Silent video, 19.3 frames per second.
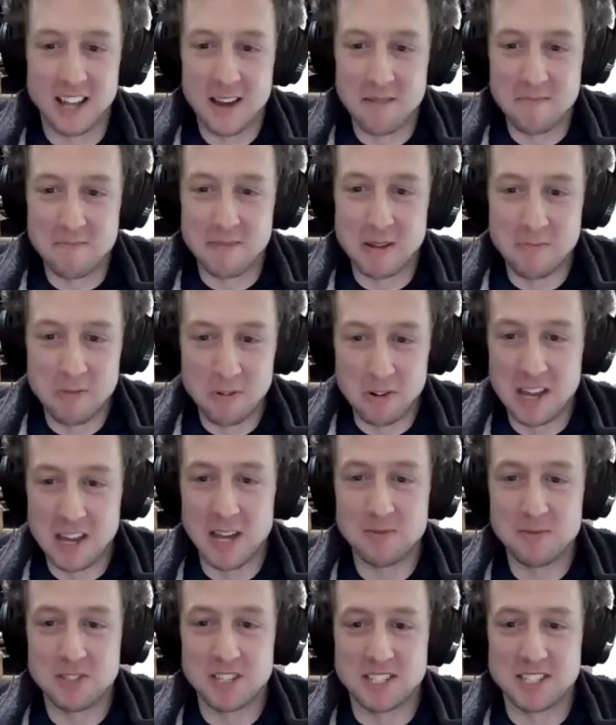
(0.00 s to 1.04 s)
people
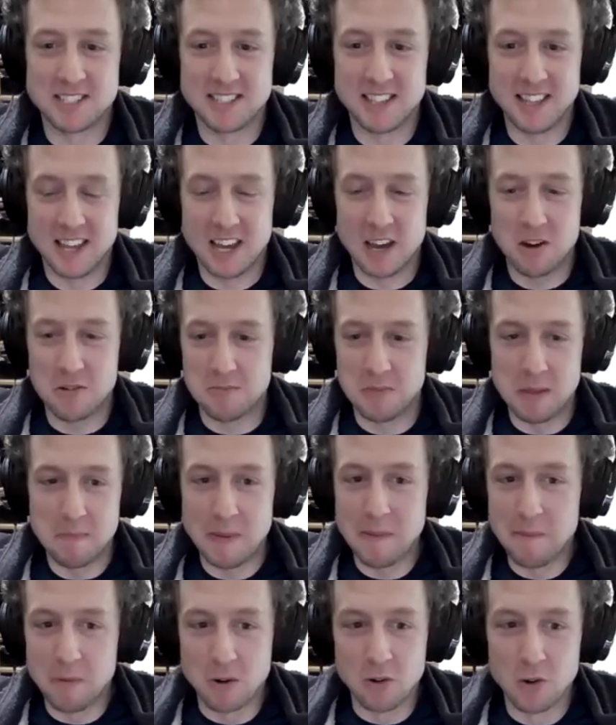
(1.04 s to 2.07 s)
kept just I would meet
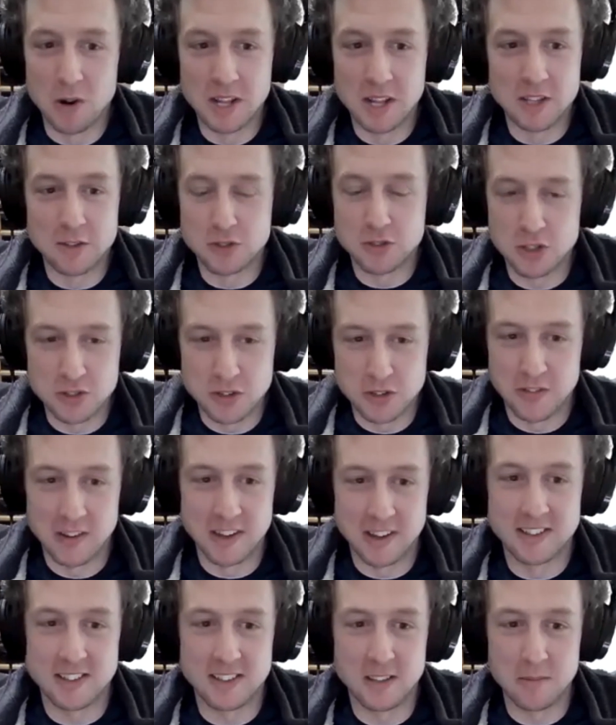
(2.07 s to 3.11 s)
people and they'd
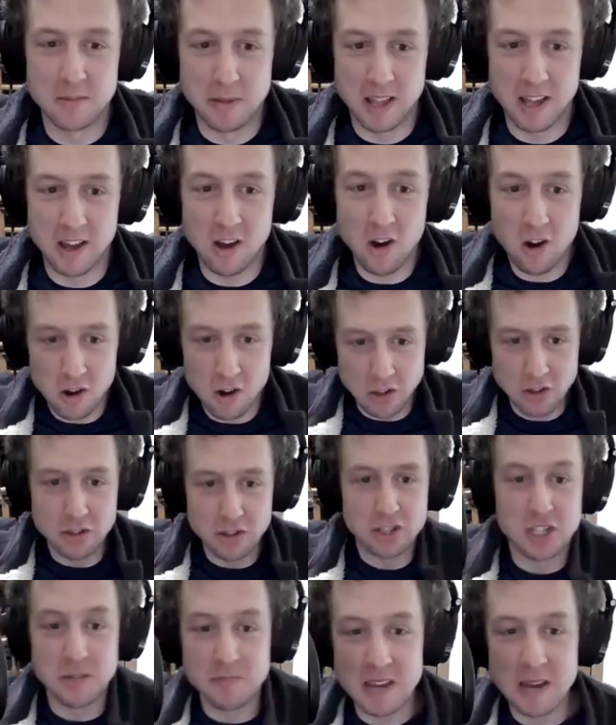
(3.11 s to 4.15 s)
be like, "Oh, you're the
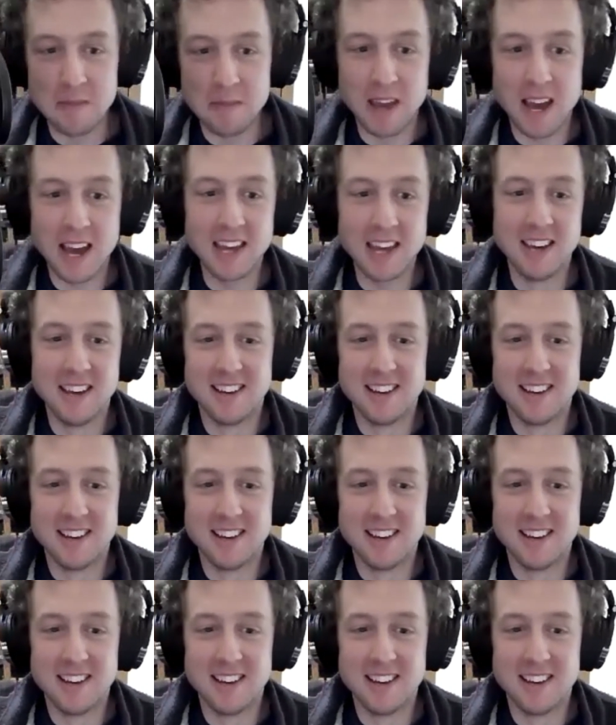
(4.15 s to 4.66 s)
sheep game guy.